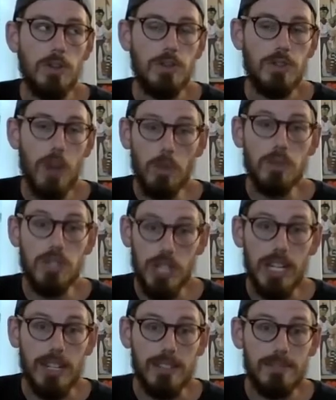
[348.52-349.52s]
Don't
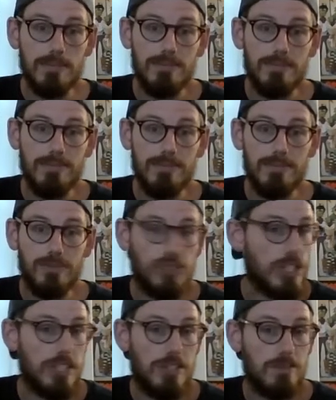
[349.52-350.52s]
cheat.
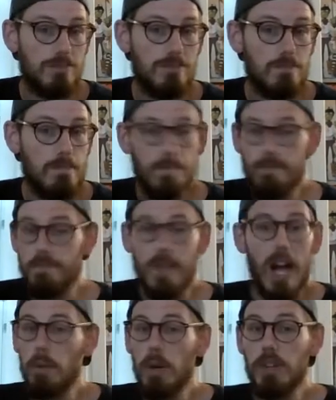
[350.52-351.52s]
Just
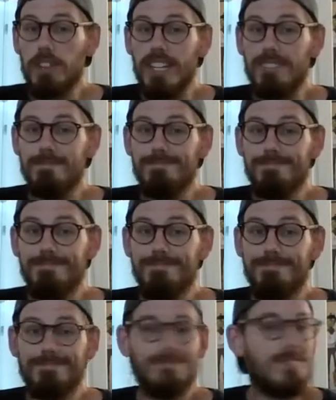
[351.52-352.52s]
not worth it.
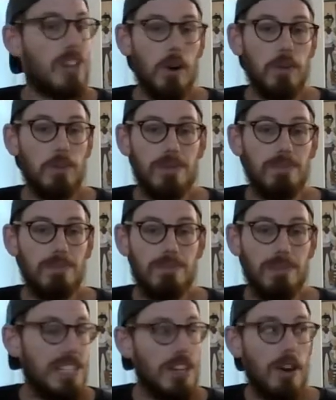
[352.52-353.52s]
Don't
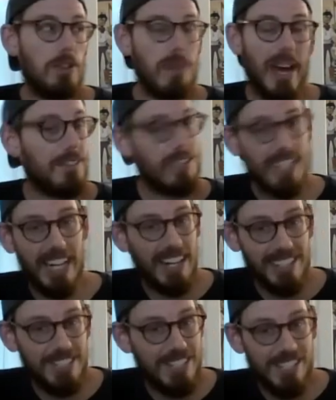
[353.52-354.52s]
be known by every
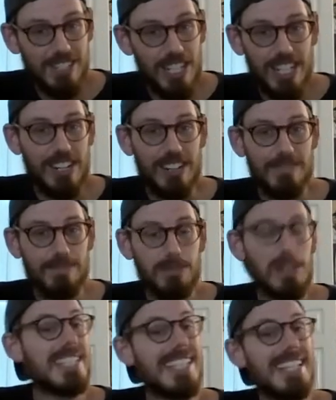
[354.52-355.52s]
college as a cheater,
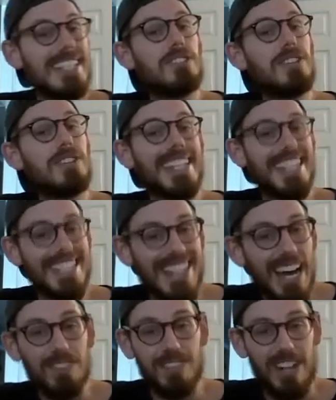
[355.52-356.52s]
because that's how you get kicked
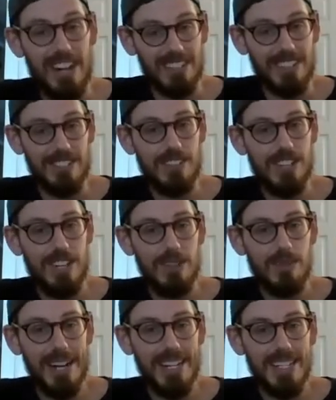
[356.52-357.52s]
out of college,
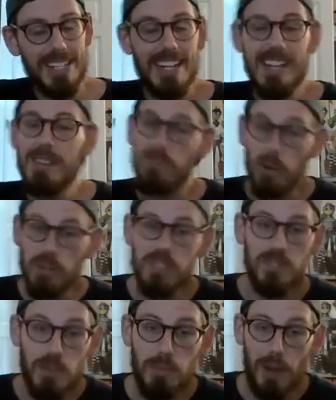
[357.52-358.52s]
right? Most of
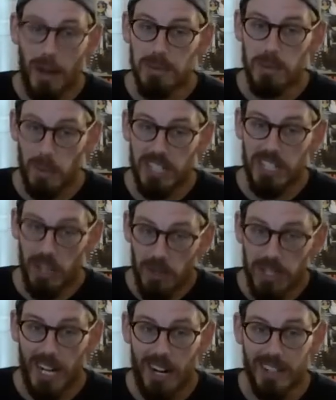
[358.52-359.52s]
you probably want to go
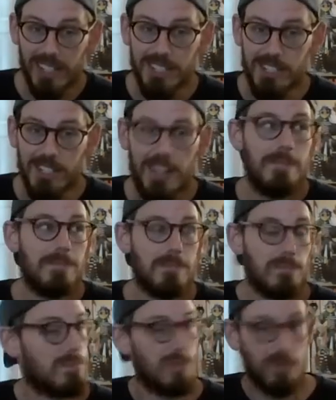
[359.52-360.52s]
to college.
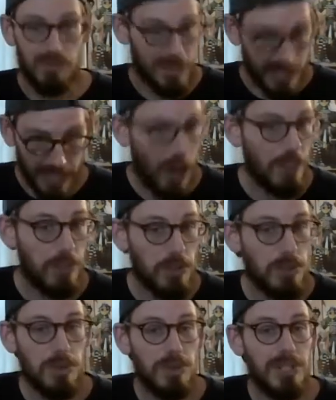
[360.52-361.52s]
It'd be really awful to
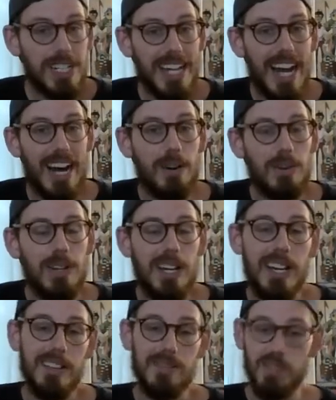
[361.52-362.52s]
ruin it now.
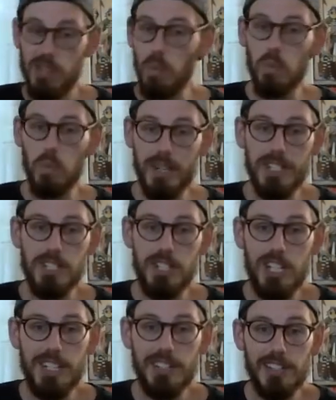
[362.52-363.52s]
So what does
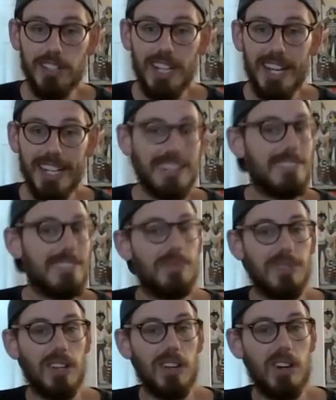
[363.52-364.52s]
cheating like?
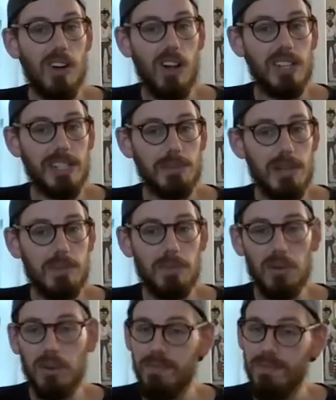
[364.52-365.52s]
Calling
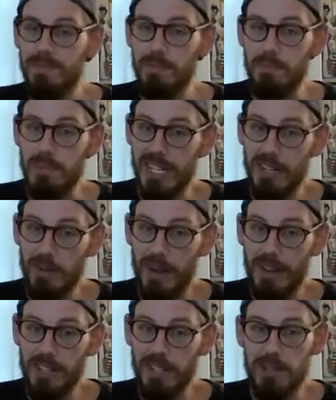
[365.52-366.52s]
people, being
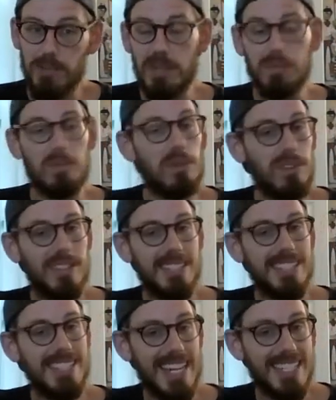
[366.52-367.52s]
around other people,
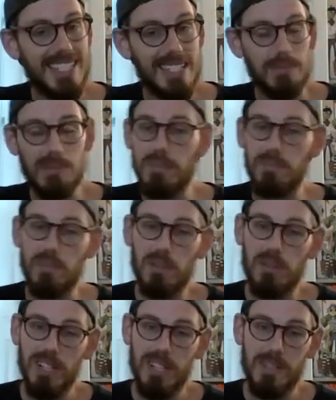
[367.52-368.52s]
texting
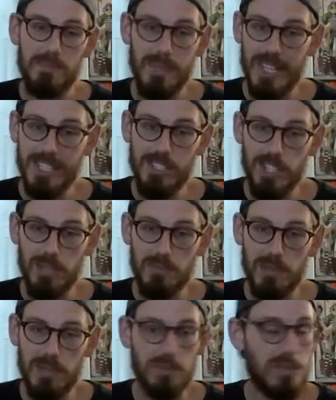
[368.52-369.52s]
people, messaging
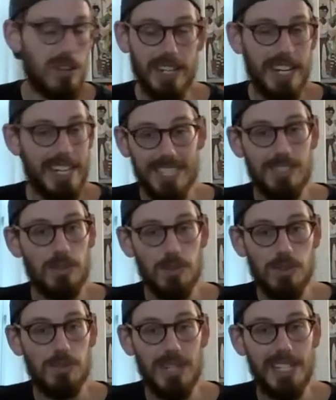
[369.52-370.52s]
people on any
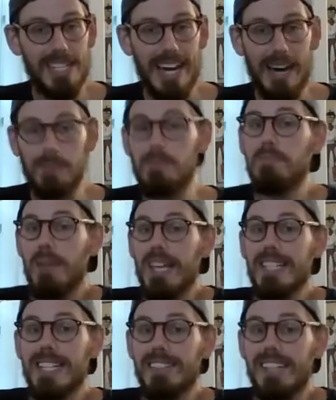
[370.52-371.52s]
social media app.
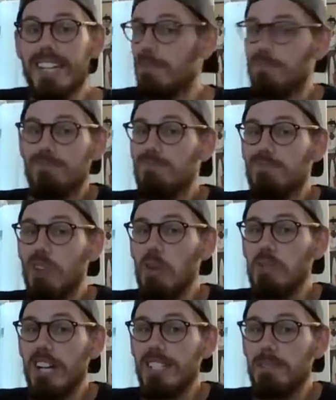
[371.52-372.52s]
Basically, don't
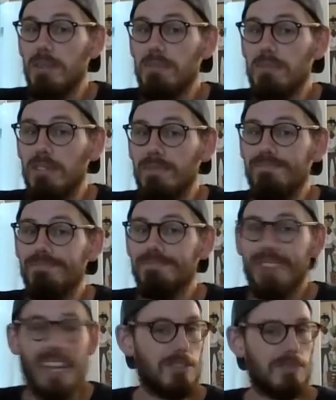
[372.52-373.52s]
talk to people
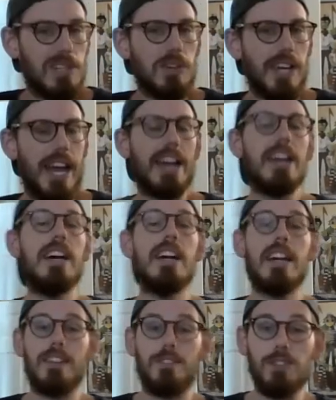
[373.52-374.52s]
and you'll be okay.
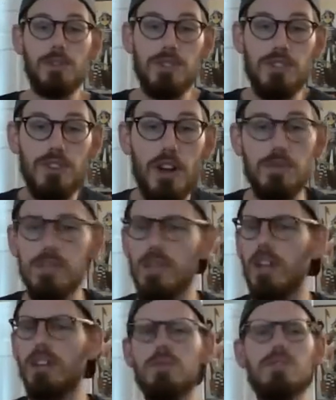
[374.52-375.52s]
If you use your notes,
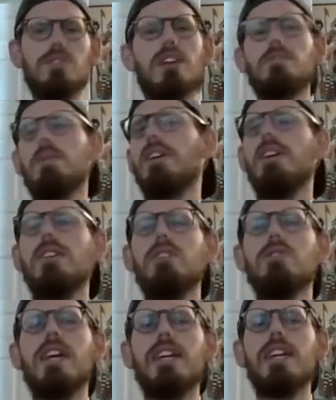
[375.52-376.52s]
use your textbook,
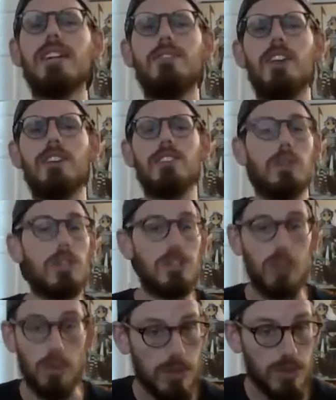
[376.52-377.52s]
use anything in front of you.
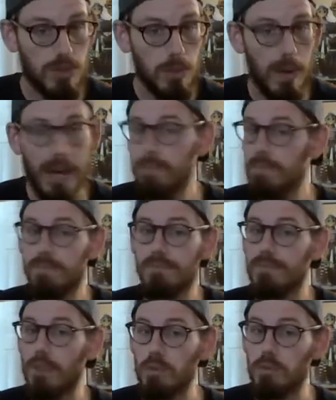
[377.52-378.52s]
Don't search the web.
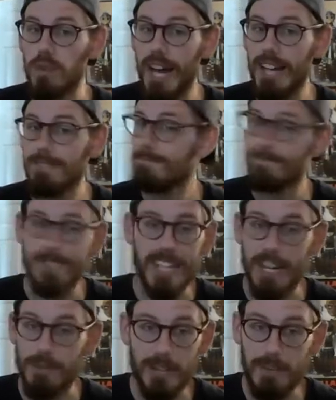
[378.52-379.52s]
Don't do that.
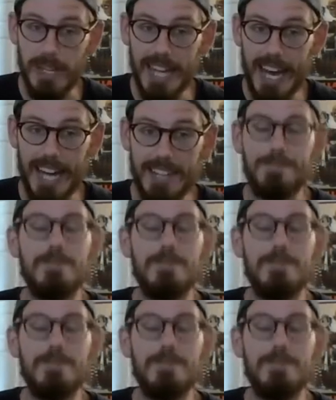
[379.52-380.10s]
Can't recommend that.